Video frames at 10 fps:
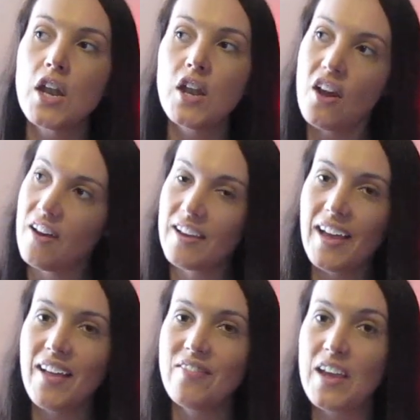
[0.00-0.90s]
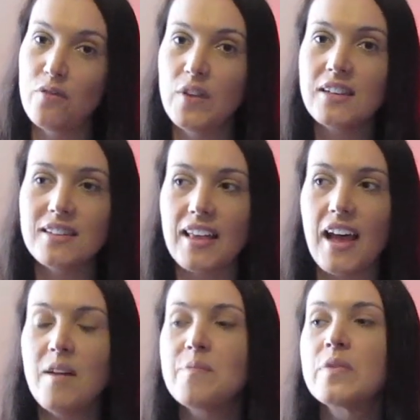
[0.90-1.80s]
Now, they fielded
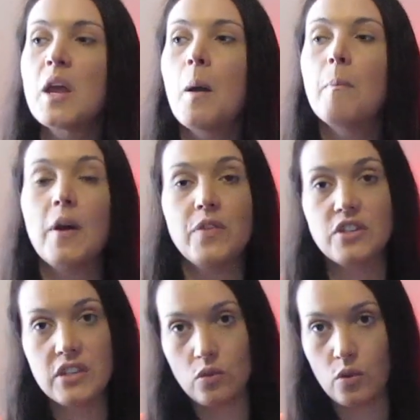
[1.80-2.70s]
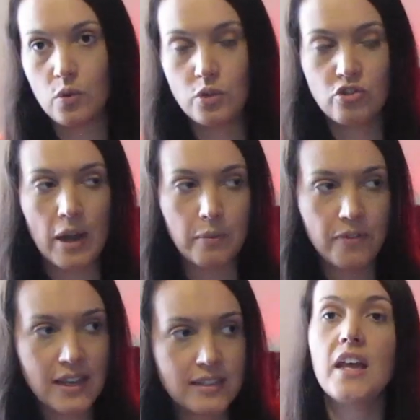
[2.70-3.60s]
that, but they're still going to go and try with
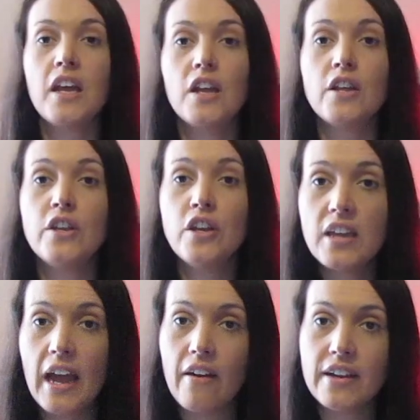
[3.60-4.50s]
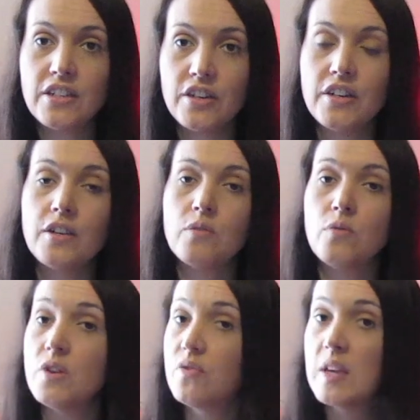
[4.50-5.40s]
this. Now, the new character,
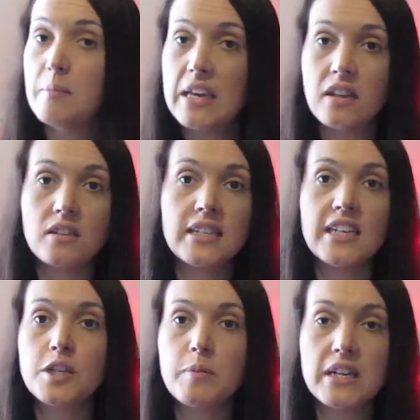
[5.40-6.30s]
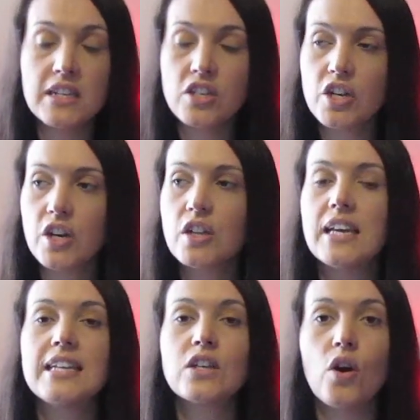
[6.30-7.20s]
the female Teenage Mutant Ninja Turtle,
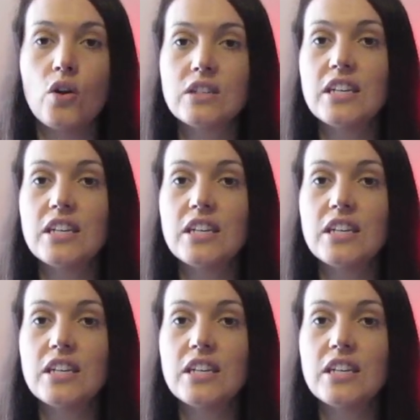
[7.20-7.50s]
is called